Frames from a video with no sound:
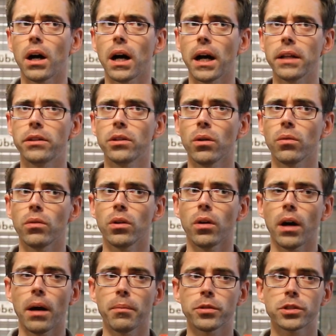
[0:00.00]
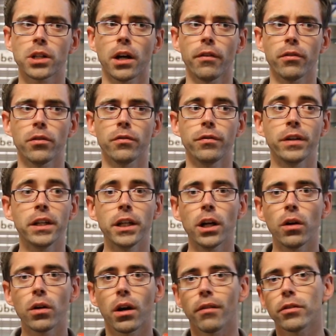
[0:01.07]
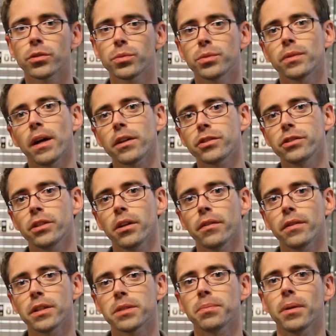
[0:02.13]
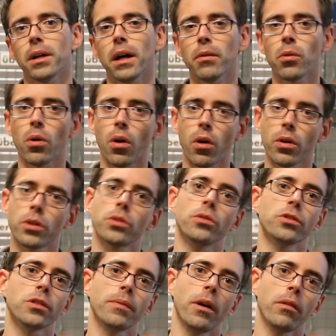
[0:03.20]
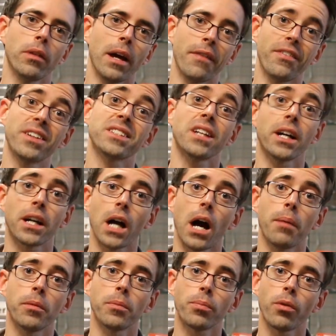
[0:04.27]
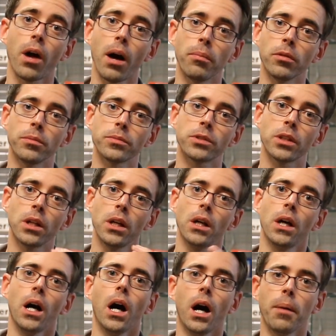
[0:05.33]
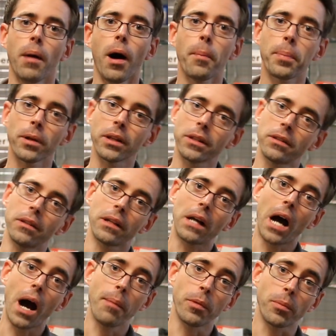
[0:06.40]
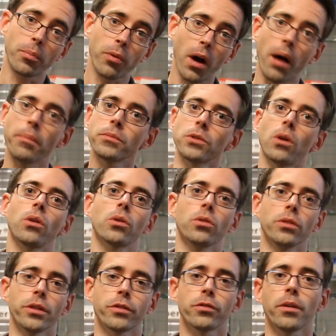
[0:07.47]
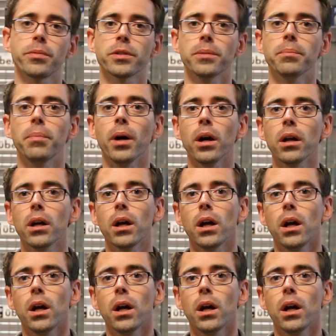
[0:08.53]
I don't know how much video coverage we've actually done of this, but I wrote articles around FSI common problems. I'll put a link to the common problems article in the description, but